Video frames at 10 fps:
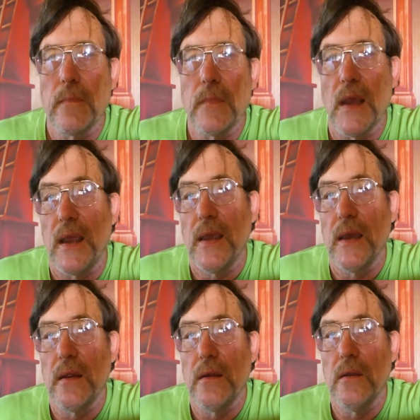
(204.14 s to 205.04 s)
I
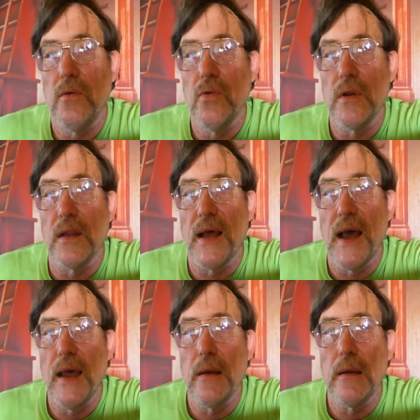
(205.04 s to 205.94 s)
kind of do it a
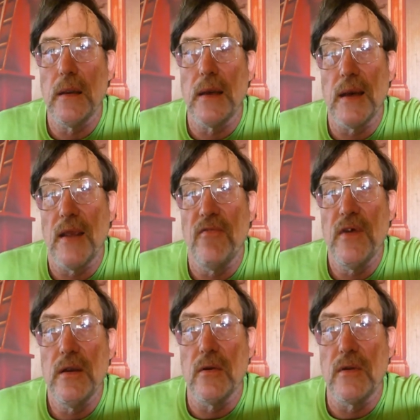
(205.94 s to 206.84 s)
lot, and then I
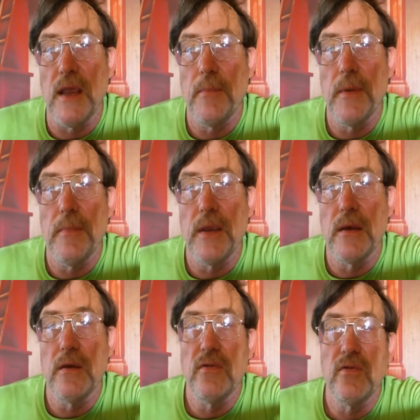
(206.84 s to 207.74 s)
videotape it
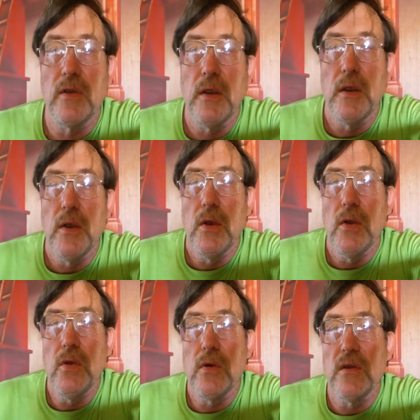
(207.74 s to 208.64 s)
because
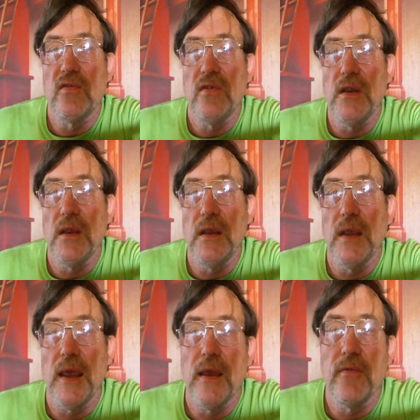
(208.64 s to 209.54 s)
you can see
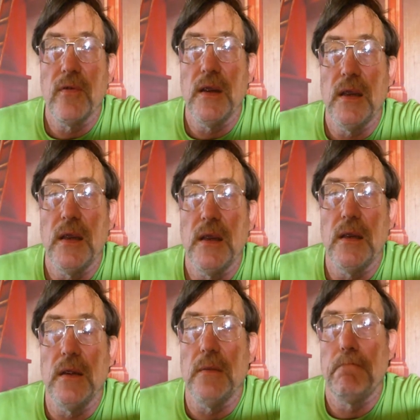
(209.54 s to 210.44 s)

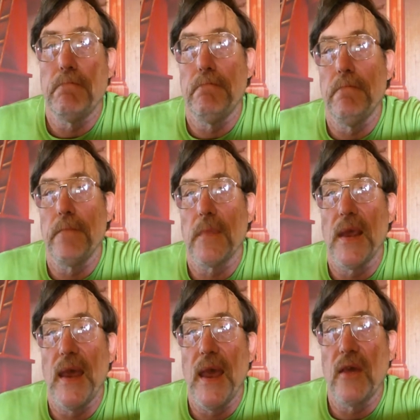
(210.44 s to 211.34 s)
every
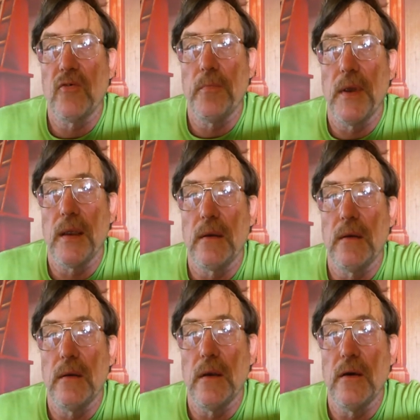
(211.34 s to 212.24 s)
aspect
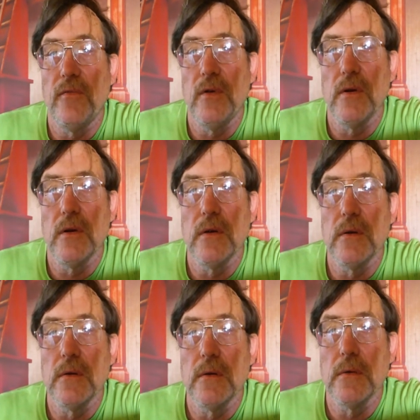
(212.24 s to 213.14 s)
of
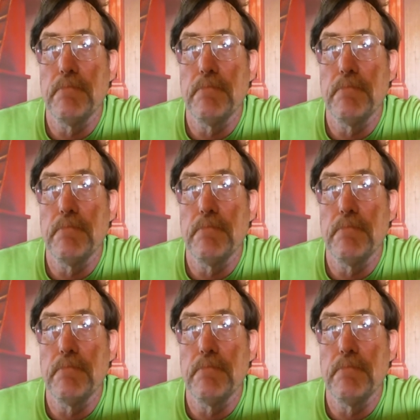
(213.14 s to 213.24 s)
your